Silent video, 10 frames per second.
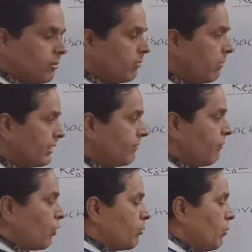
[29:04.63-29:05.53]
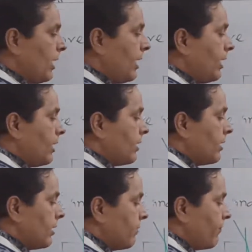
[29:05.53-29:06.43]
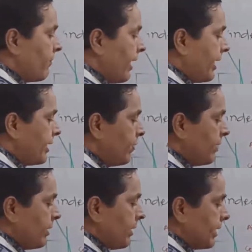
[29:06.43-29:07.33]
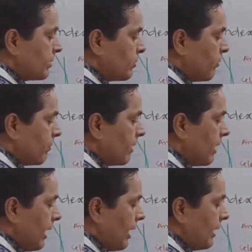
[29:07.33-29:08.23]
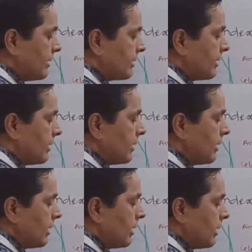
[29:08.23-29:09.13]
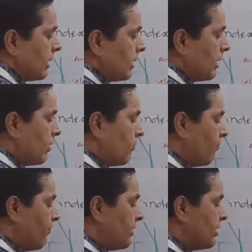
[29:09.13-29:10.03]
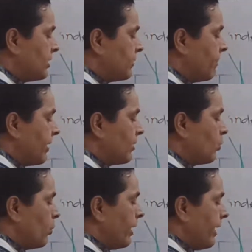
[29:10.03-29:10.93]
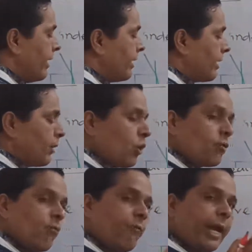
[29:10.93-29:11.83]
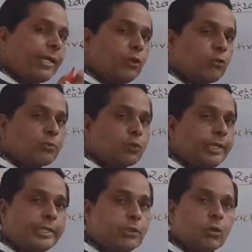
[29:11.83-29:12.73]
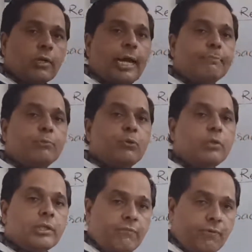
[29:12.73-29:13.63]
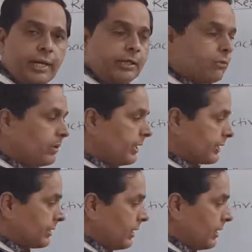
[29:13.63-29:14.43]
by the formula refractive index of glass with respect to air, not vacuum, so it is not absolute refractive index,